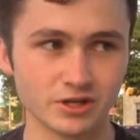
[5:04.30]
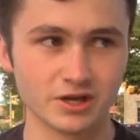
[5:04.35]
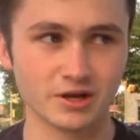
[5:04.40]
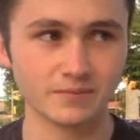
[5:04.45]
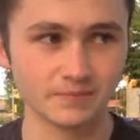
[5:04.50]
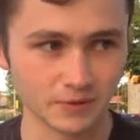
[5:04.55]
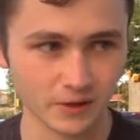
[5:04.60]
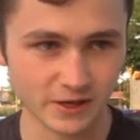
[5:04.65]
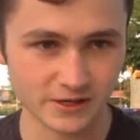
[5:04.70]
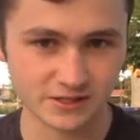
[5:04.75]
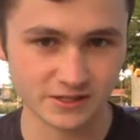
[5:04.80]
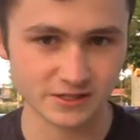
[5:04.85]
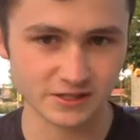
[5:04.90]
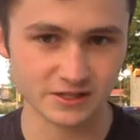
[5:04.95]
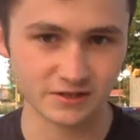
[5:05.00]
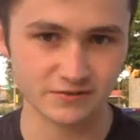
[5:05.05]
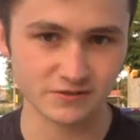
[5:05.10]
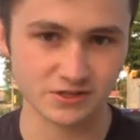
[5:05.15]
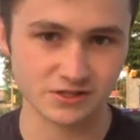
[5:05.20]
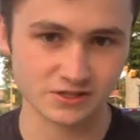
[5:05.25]

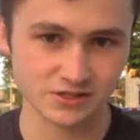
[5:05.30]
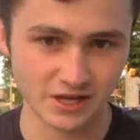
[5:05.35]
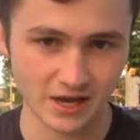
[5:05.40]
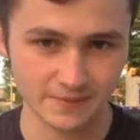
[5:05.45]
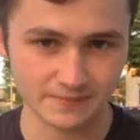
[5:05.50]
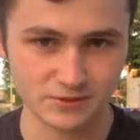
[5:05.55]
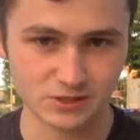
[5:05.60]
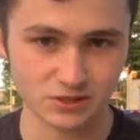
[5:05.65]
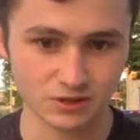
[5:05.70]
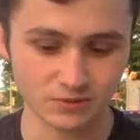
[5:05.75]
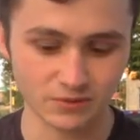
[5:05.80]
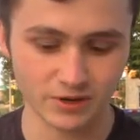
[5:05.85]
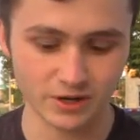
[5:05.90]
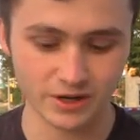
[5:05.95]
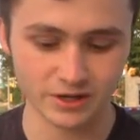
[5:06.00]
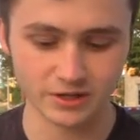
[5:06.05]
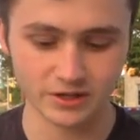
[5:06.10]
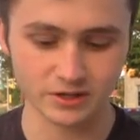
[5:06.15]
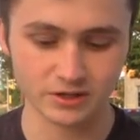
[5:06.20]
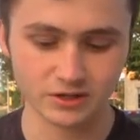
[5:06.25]
complexity of the steps in a
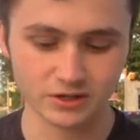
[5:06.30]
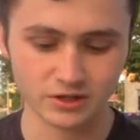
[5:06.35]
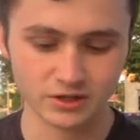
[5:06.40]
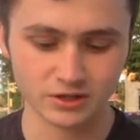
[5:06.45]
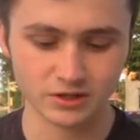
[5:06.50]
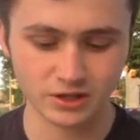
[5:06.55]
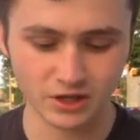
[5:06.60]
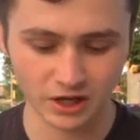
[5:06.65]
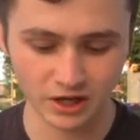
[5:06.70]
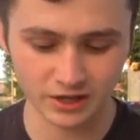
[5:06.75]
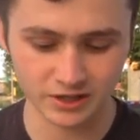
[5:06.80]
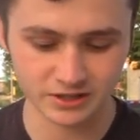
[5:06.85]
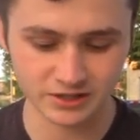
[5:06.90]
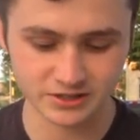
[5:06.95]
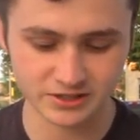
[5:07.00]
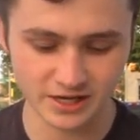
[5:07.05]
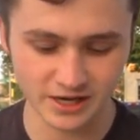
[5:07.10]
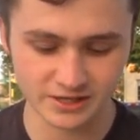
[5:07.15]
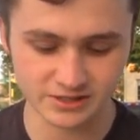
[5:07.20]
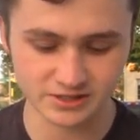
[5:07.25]
way that the
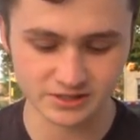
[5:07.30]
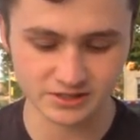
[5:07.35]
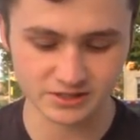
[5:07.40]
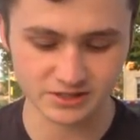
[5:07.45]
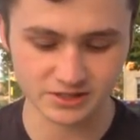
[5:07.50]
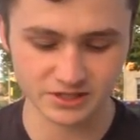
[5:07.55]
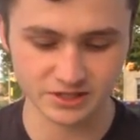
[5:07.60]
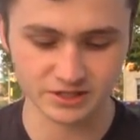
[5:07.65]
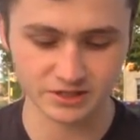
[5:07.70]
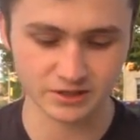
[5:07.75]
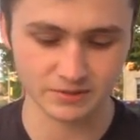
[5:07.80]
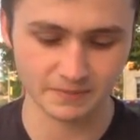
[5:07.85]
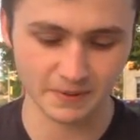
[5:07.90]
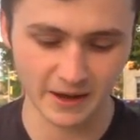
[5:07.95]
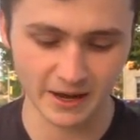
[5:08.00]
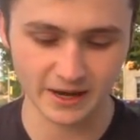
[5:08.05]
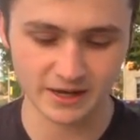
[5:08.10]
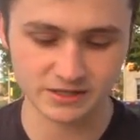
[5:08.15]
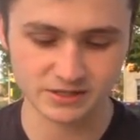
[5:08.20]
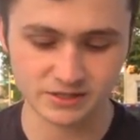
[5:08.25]
audience hasn't seen in the
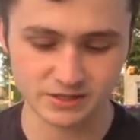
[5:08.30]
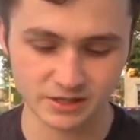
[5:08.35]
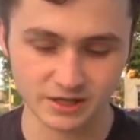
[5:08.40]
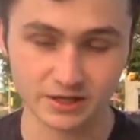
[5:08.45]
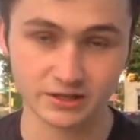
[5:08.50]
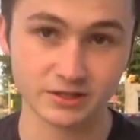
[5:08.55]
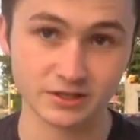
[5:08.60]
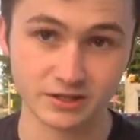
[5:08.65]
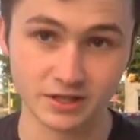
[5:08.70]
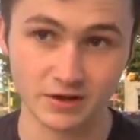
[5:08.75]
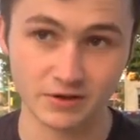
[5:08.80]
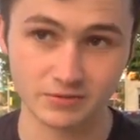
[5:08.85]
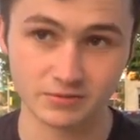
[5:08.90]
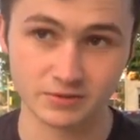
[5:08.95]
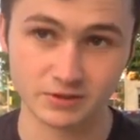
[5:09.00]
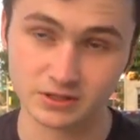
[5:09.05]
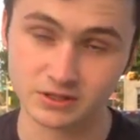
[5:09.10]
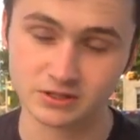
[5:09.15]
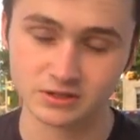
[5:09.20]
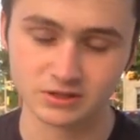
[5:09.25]
past, and I think that would
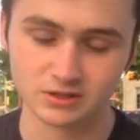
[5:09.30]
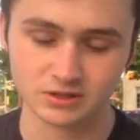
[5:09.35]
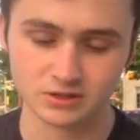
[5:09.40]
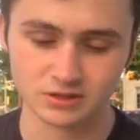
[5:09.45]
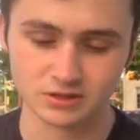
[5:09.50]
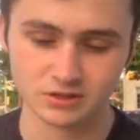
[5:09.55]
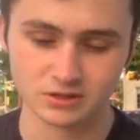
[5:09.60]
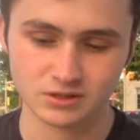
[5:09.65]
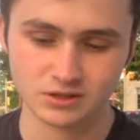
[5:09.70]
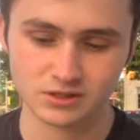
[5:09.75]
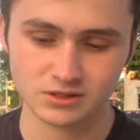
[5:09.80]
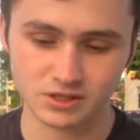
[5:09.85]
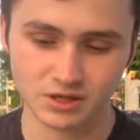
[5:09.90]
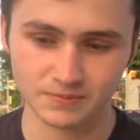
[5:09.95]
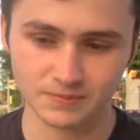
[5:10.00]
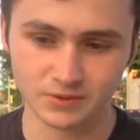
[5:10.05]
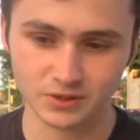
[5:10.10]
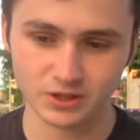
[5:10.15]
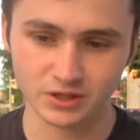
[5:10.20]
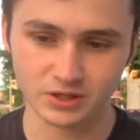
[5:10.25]
be
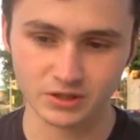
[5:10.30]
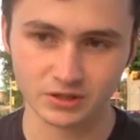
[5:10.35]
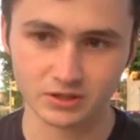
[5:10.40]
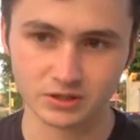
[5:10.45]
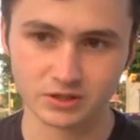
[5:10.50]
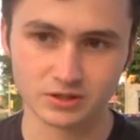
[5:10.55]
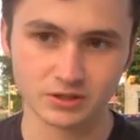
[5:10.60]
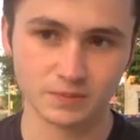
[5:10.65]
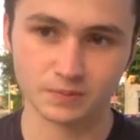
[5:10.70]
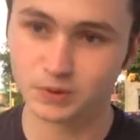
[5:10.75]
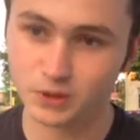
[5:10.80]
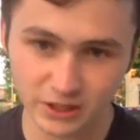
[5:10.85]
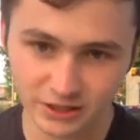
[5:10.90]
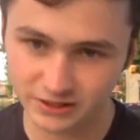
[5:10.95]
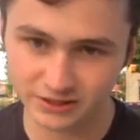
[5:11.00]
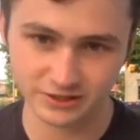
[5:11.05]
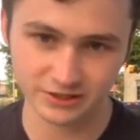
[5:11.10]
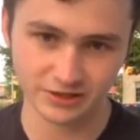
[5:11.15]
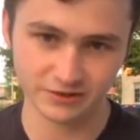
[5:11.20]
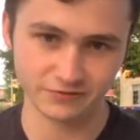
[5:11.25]
something
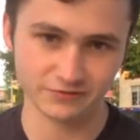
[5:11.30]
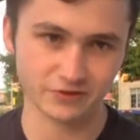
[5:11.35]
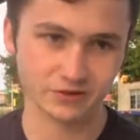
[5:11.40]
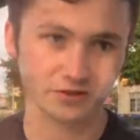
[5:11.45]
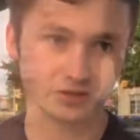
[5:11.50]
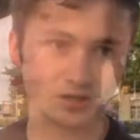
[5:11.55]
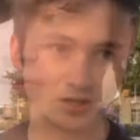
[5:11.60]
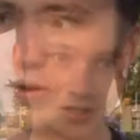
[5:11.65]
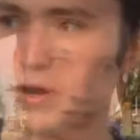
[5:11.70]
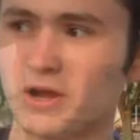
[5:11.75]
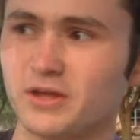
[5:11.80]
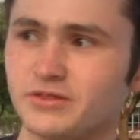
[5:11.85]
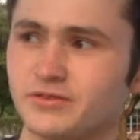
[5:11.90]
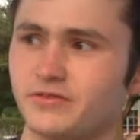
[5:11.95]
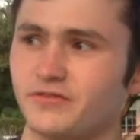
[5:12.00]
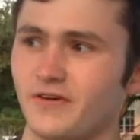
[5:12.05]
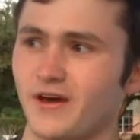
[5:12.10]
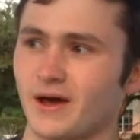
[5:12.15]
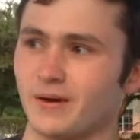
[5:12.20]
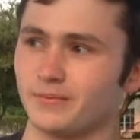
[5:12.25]
completely different. The breath
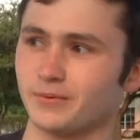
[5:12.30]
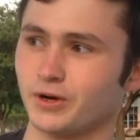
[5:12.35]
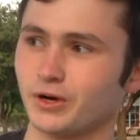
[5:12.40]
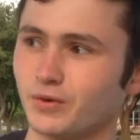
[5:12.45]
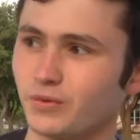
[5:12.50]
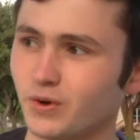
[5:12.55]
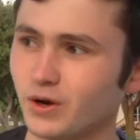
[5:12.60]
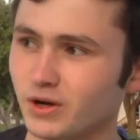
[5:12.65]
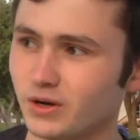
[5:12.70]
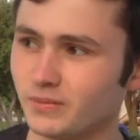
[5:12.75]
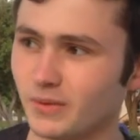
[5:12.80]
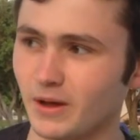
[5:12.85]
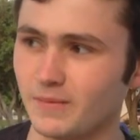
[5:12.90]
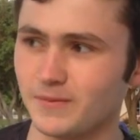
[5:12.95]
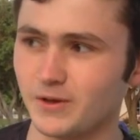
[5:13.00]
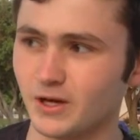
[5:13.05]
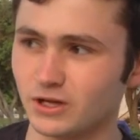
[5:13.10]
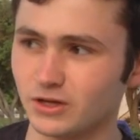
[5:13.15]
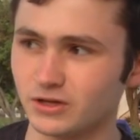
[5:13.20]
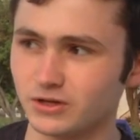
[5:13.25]
fabric one might
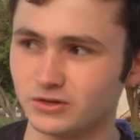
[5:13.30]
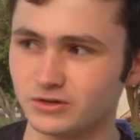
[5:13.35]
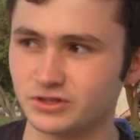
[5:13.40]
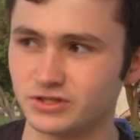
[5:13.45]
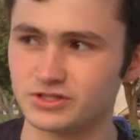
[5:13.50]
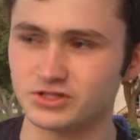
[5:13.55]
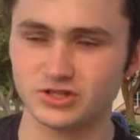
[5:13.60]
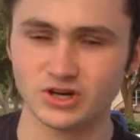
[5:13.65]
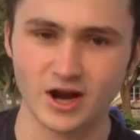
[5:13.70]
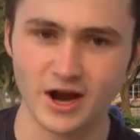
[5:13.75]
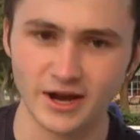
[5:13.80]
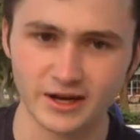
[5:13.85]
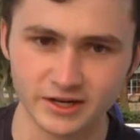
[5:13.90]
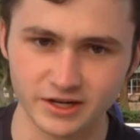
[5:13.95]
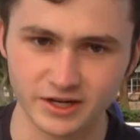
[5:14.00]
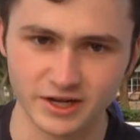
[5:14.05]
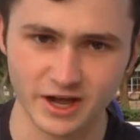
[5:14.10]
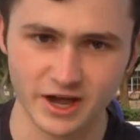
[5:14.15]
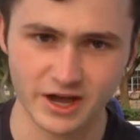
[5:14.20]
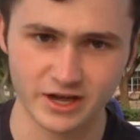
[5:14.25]
be a little
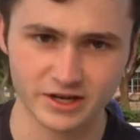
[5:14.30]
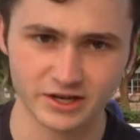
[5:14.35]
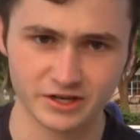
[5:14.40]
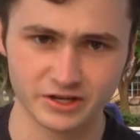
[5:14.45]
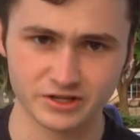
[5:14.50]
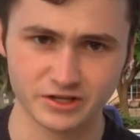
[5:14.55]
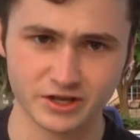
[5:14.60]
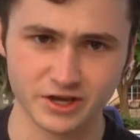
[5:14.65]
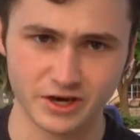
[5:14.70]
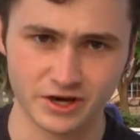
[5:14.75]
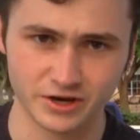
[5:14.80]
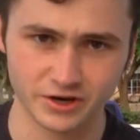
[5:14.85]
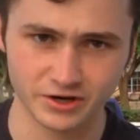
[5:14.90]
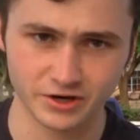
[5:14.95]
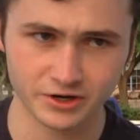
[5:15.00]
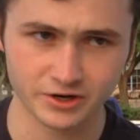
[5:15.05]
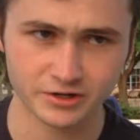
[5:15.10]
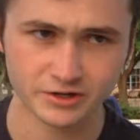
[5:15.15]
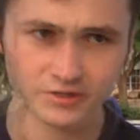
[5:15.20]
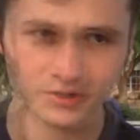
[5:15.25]
distracting, hanging in the
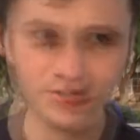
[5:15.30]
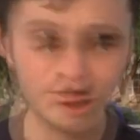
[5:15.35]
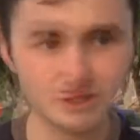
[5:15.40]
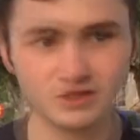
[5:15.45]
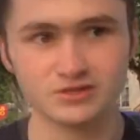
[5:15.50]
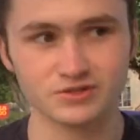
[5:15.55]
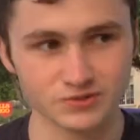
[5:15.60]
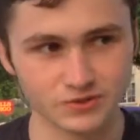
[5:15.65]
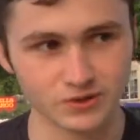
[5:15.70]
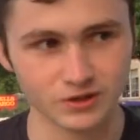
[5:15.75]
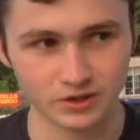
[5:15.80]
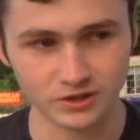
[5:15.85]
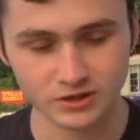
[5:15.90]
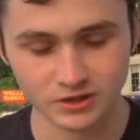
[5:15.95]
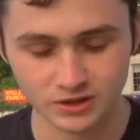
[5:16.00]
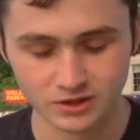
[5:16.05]
air. I think it's really,